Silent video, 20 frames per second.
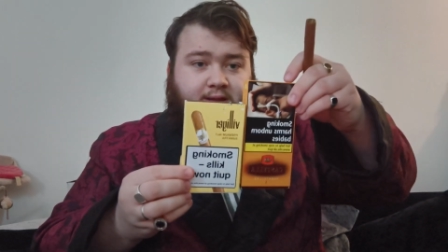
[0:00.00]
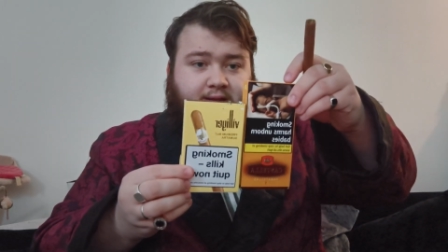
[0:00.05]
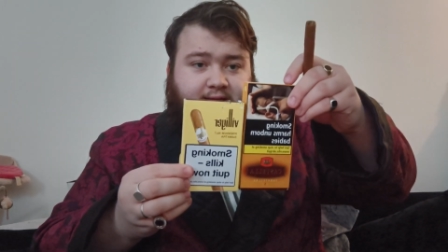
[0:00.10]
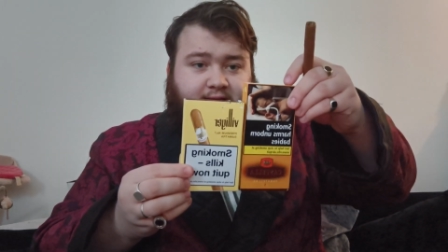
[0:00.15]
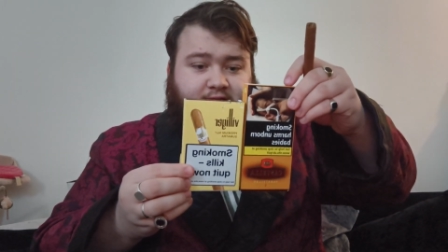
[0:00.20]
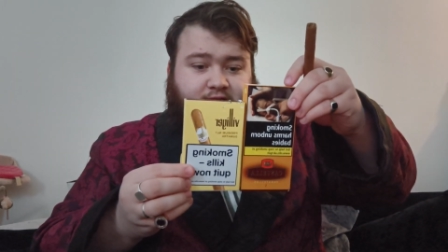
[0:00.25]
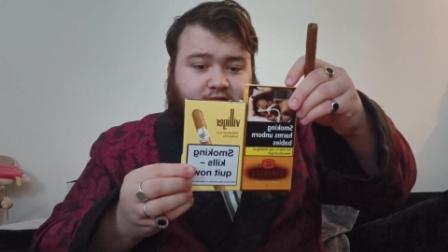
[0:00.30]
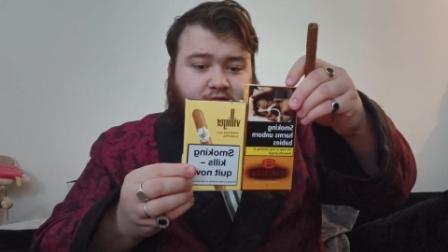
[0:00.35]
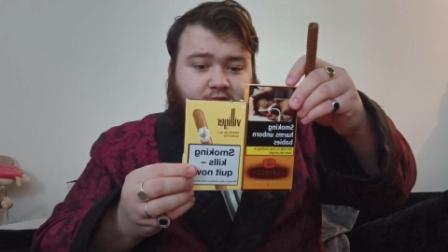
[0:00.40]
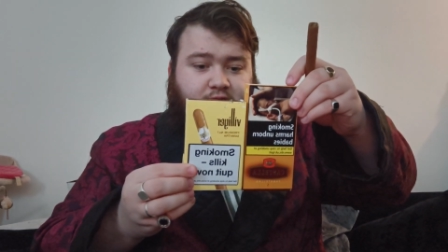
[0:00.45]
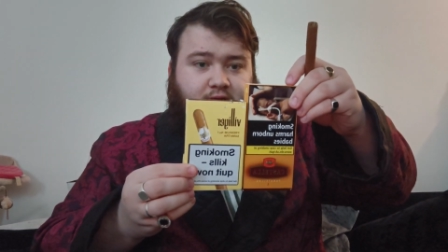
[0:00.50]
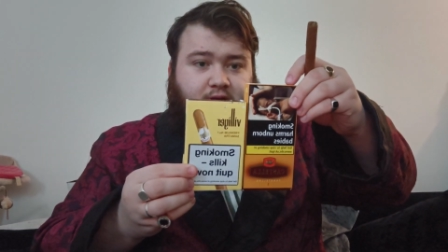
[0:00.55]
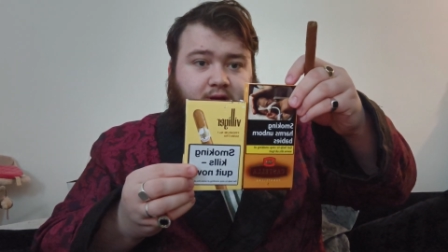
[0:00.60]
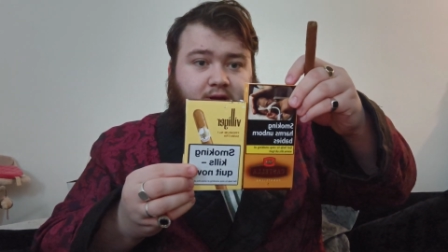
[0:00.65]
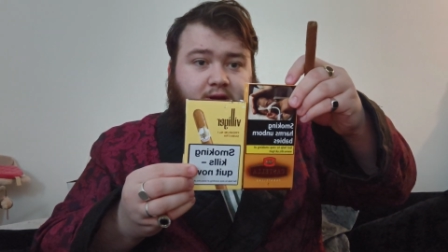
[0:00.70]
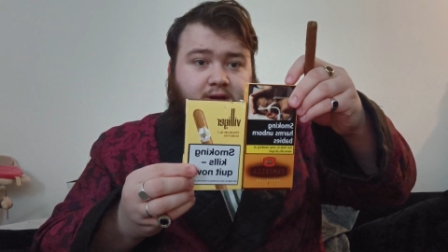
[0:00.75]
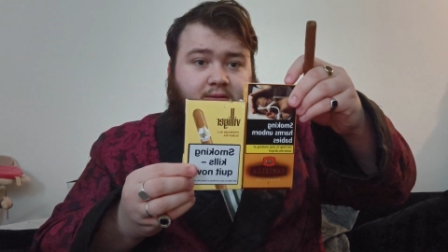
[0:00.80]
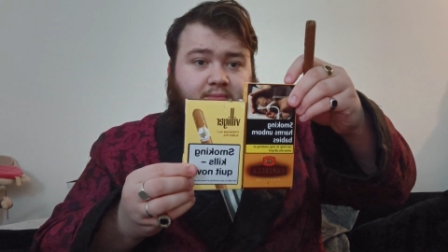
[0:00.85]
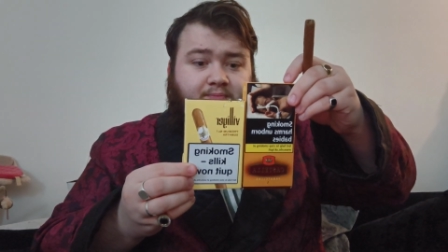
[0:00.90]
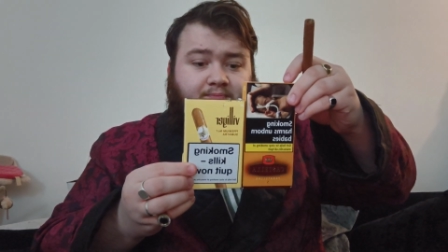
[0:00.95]
is
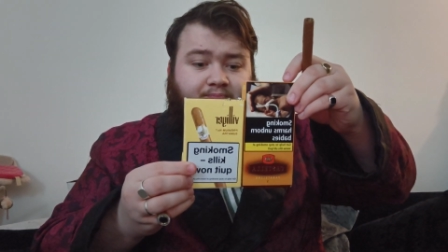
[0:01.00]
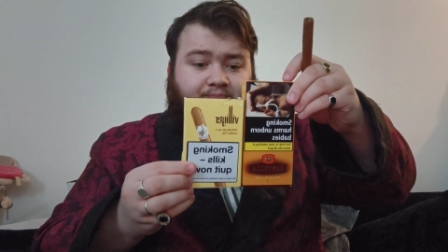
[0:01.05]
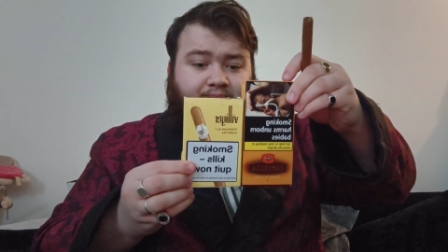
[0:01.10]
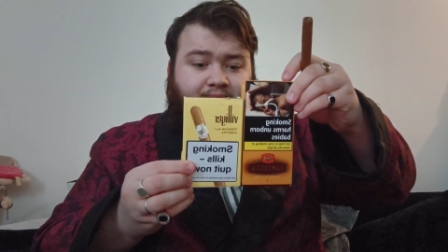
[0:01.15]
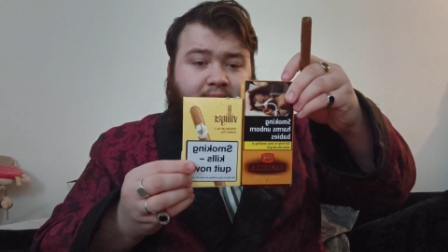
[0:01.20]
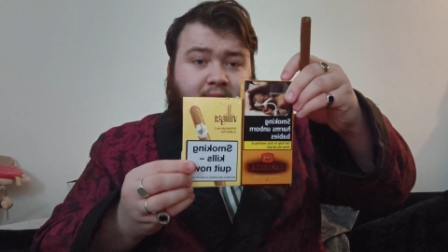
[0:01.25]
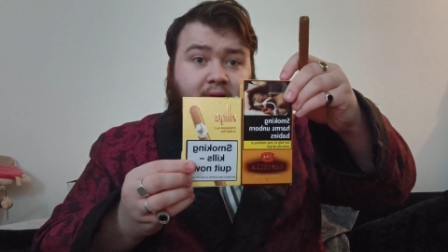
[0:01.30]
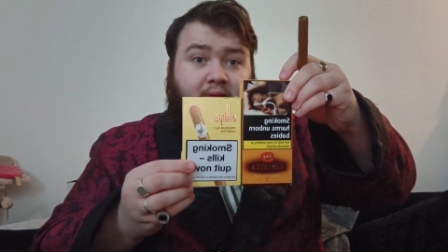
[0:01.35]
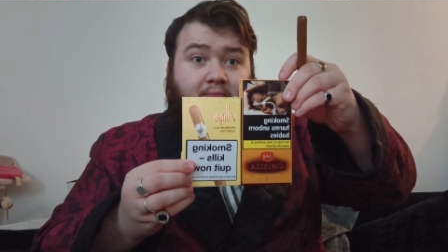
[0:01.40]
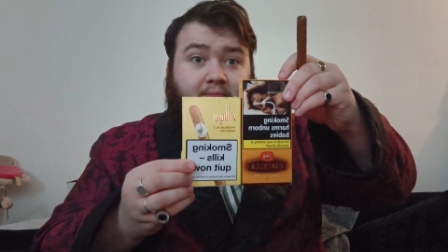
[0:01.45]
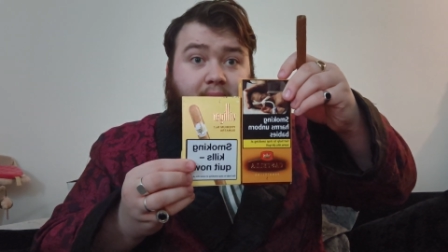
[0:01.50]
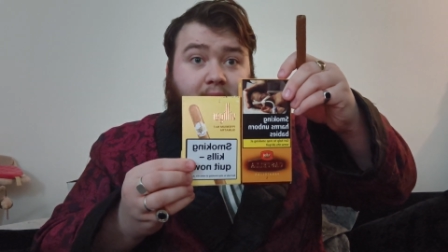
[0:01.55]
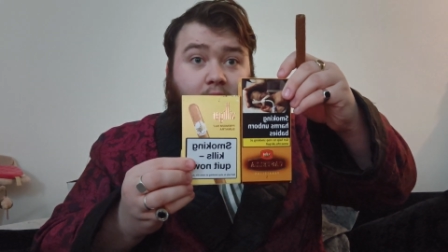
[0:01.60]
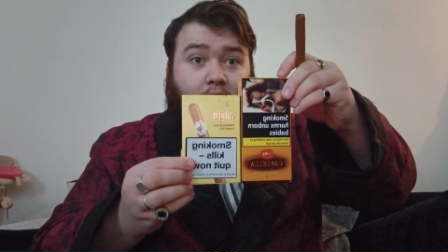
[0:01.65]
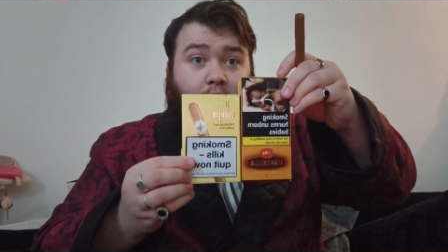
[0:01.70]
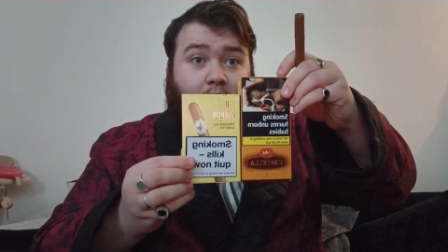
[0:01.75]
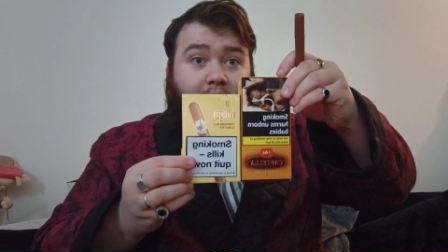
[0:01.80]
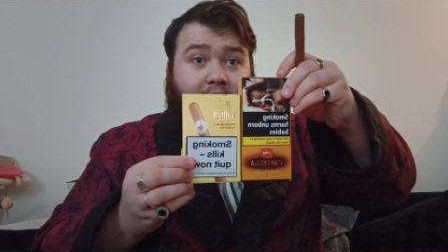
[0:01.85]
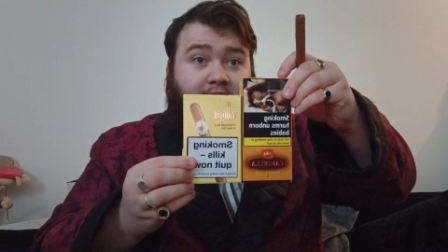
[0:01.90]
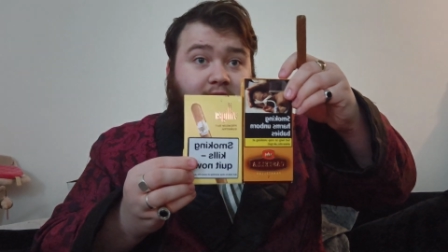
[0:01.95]
taller by
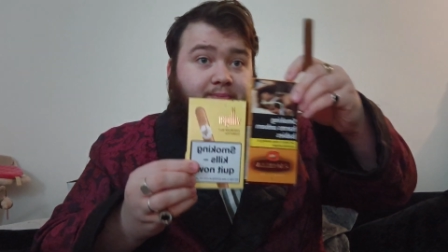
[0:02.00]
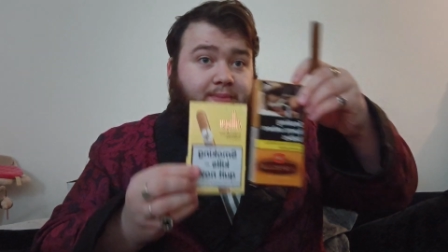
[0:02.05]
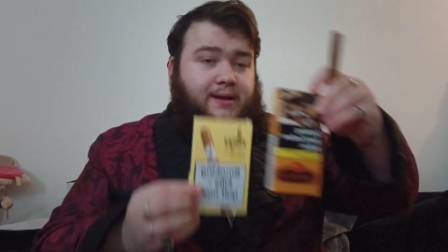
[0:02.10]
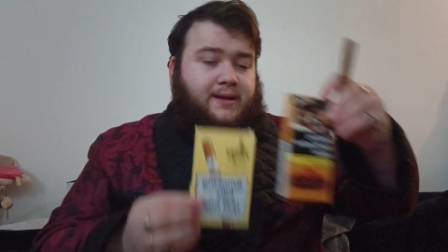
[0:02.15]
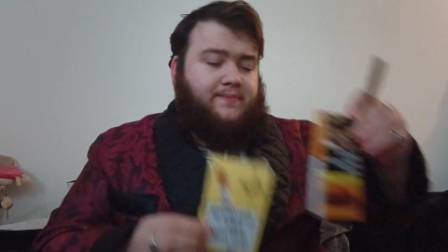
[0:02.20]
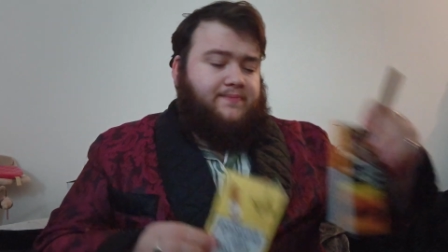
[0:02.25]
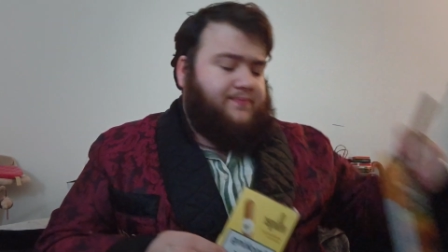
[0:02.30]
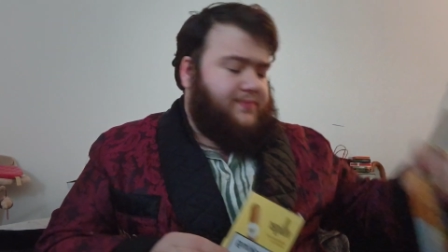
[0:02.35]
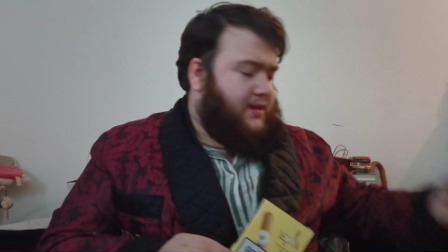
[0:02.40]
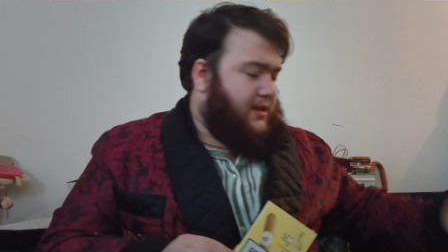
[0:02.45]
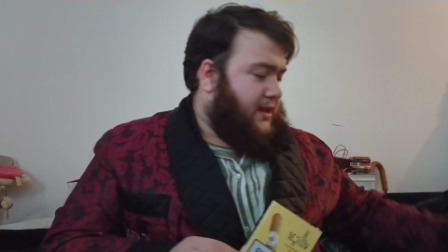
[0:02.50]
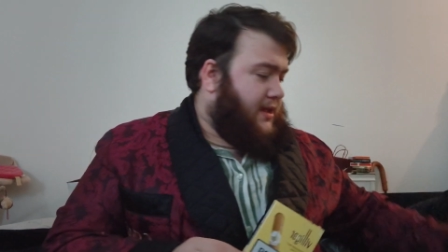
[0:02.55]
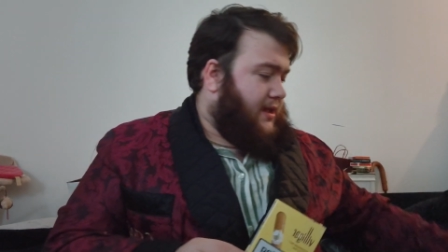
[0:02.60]
quite a bit,